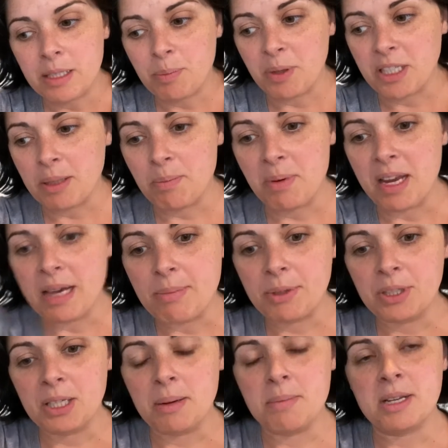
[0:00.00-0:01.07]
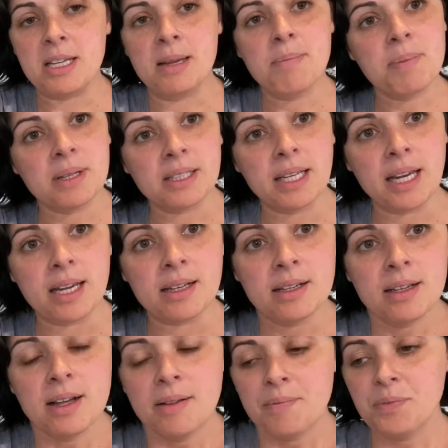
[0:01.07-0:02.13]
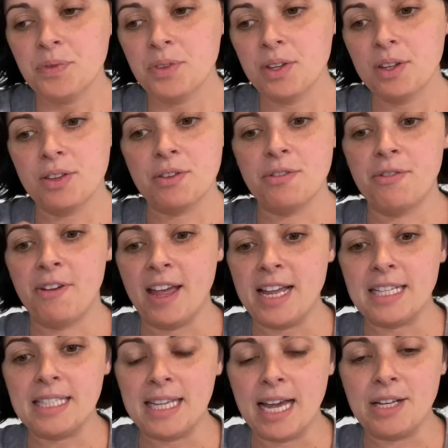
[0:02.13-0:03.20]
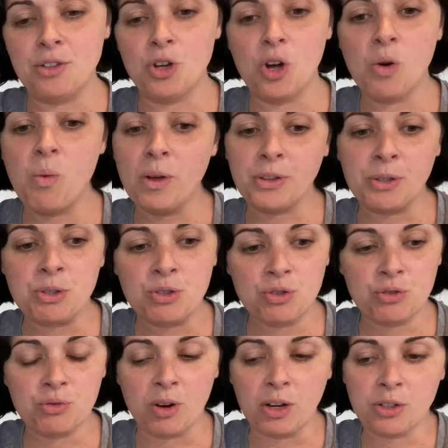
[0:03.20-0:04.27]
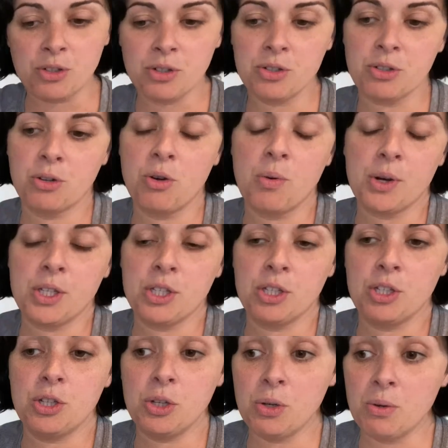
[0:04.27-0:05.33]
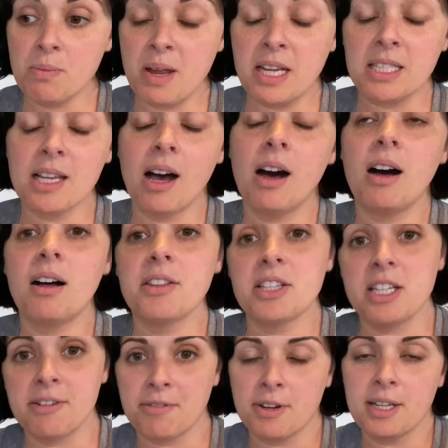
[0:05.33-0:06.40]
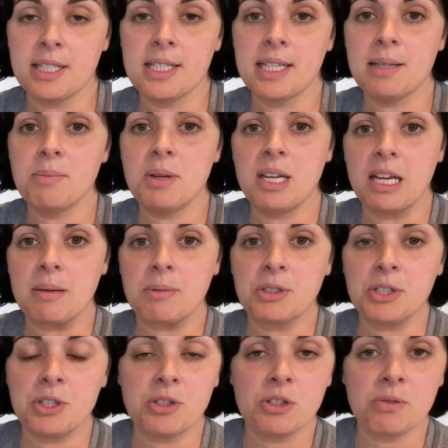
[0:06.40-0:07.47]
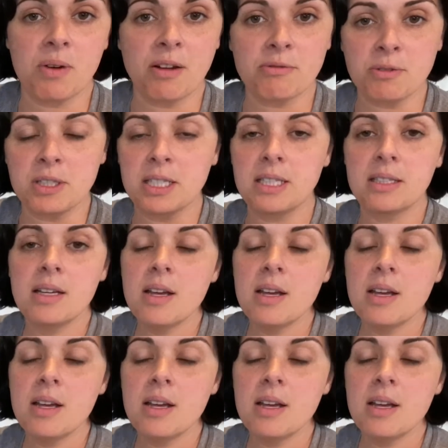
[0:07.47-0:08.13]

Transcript: but to be able to manipulate the face and know what those structures are going to do makes all the difference in being able to use a reference.